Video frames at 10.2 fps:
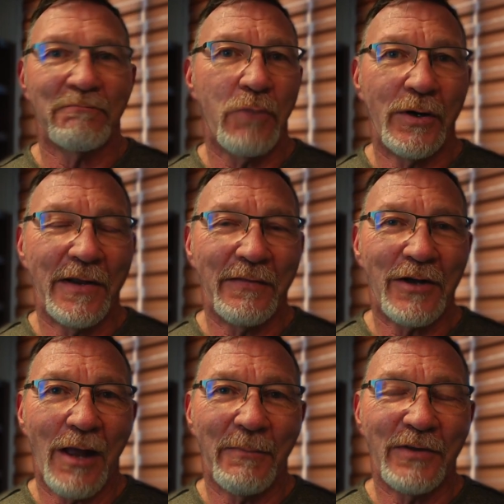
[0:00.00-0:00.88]
put it in the
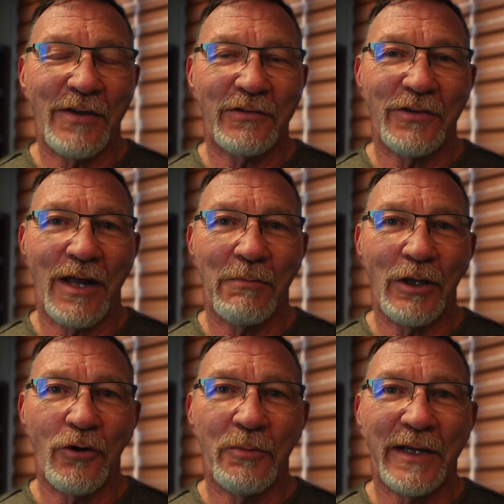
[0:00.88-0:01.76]
comment section down
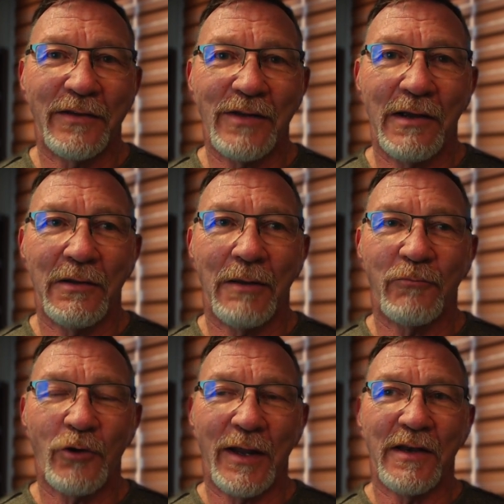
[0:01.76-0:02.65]
below, because
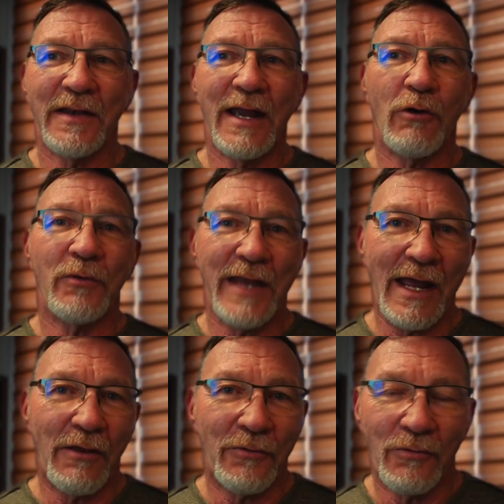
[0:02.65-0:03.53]
I'm trying to narrow
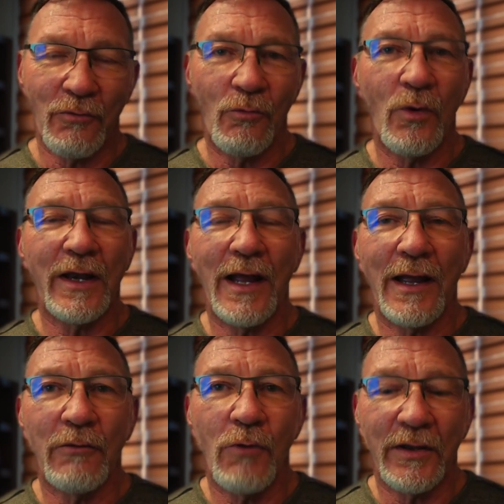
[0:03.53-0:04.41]
down what
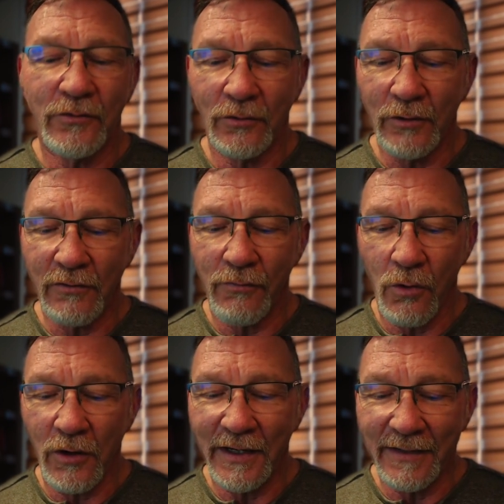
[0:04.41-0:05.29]
I want to look
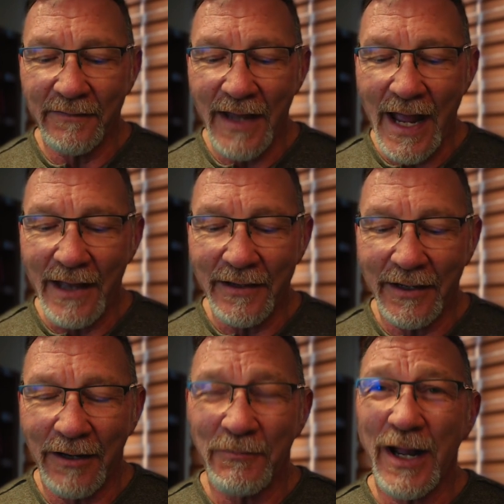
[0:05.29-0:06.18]
for in that.
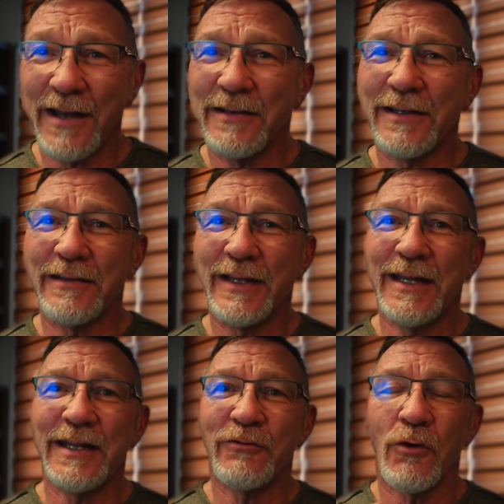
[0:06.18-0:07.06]
And I'm kind of
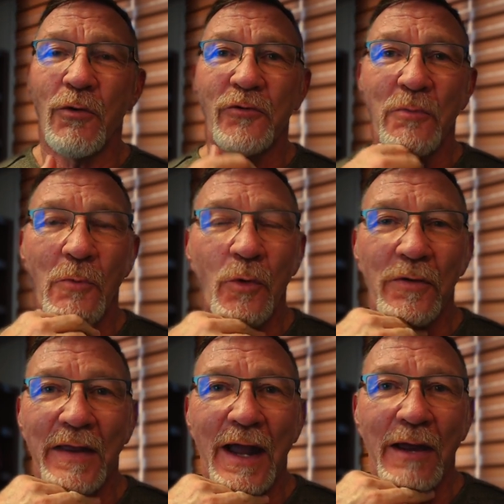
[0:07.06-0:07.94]
leaning towards more
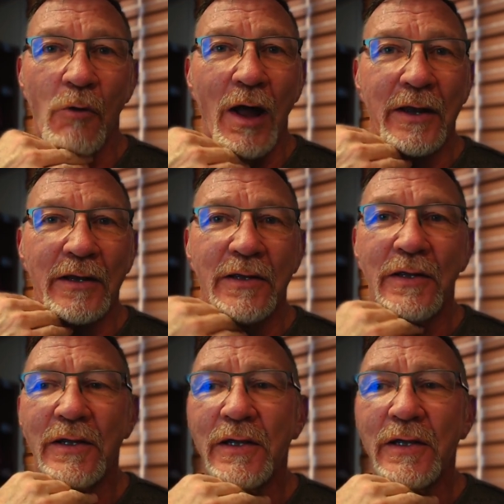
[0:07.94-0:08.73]
of the Iwata